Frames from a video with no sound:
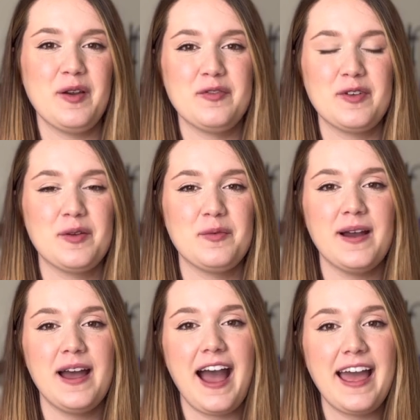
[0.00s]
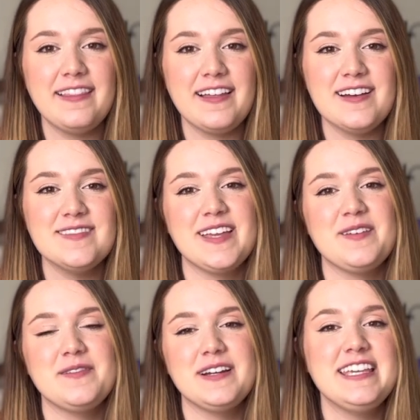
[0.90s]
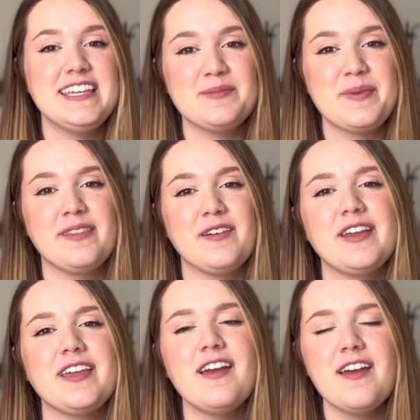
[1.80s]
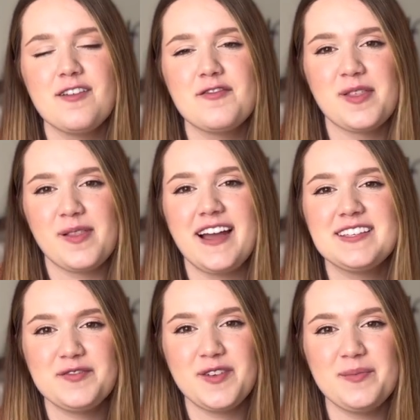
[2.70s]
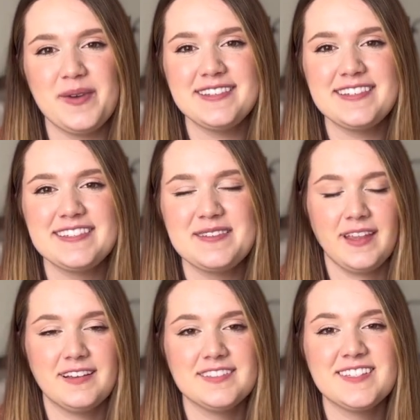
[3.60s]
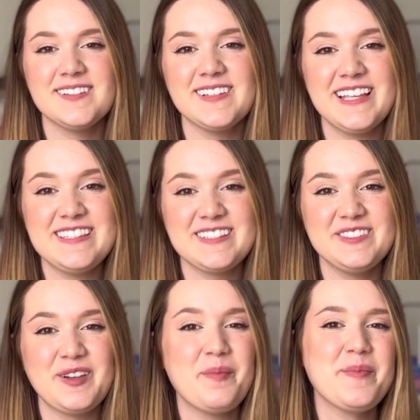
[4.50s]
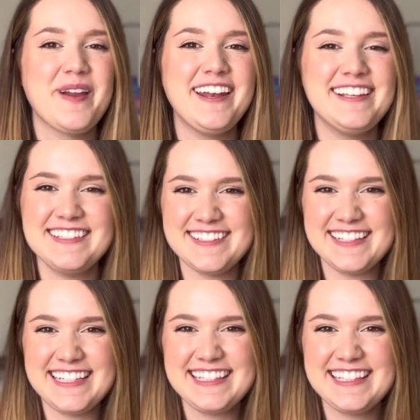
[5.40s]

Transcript: over what I love and what he has been loving for the last few months. So let's jump right into it.